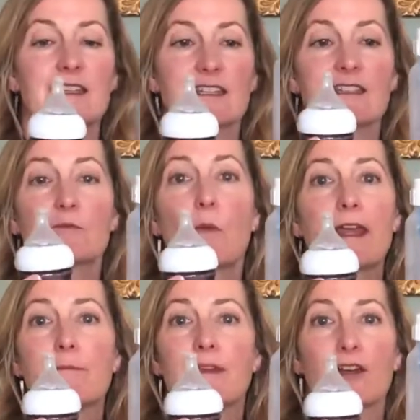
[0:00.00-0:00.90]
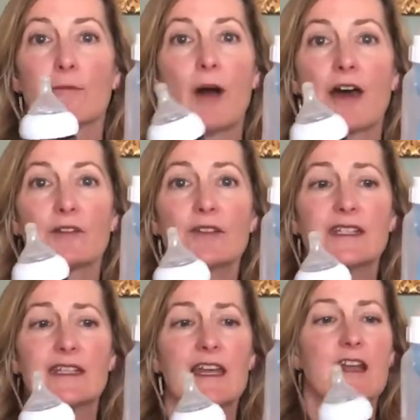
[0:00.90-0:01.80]
into these way bigger
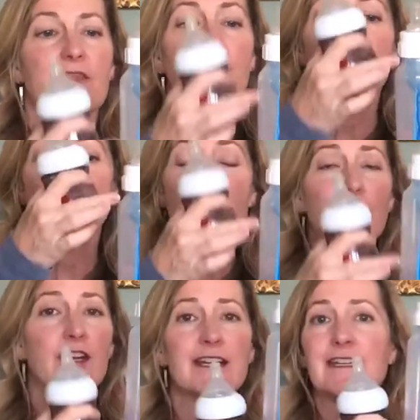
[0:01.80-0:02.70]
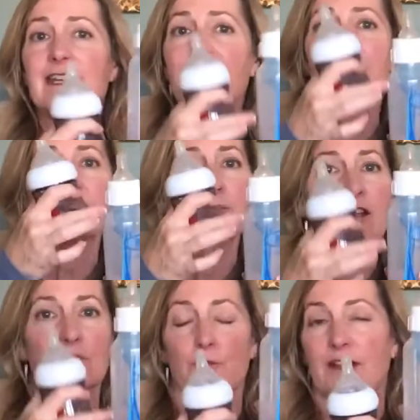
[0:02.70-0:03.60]
bottles. They're never going to need this
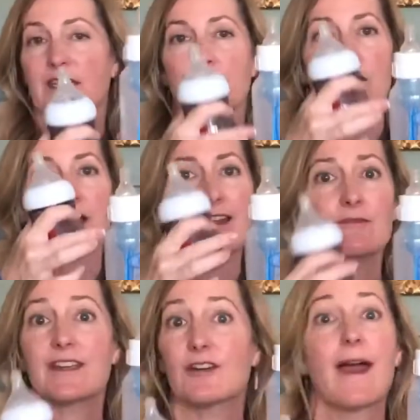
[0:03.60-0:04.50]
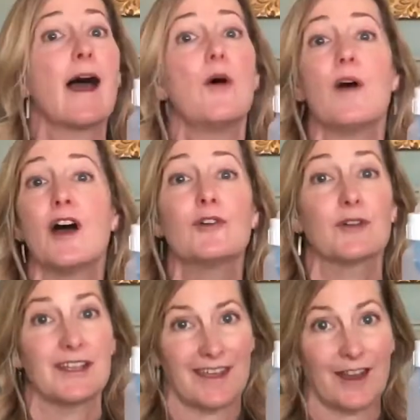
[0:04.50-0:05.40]
much breast milk. I don't care how
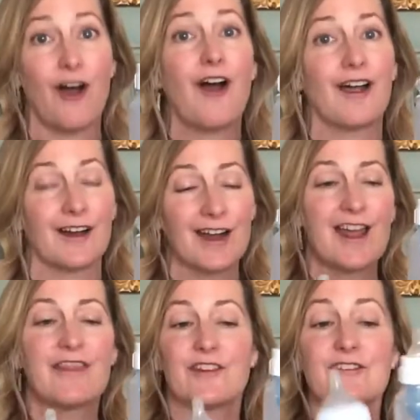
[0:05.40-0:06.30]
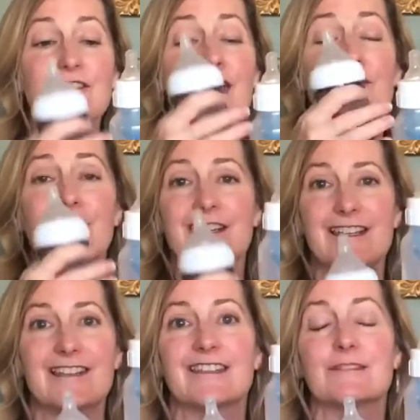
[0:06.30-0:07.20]
hungry they are. They're never going to
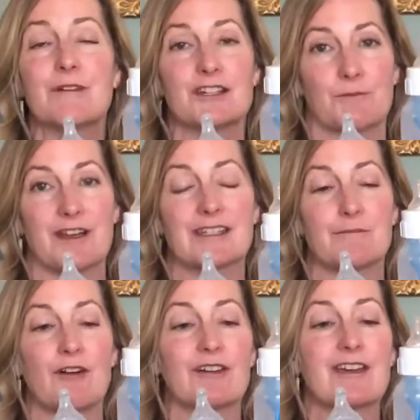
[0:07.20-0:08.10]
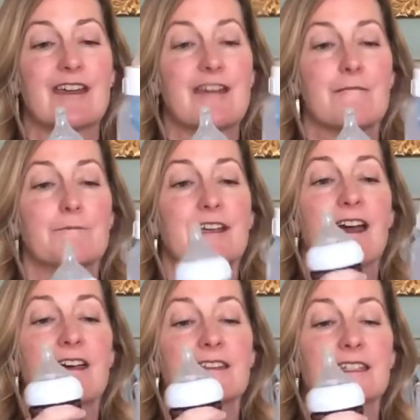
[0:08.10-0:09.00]
need this much breast milk
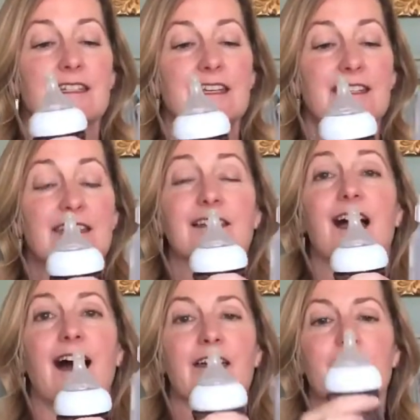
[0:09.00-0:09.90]
because it's alive.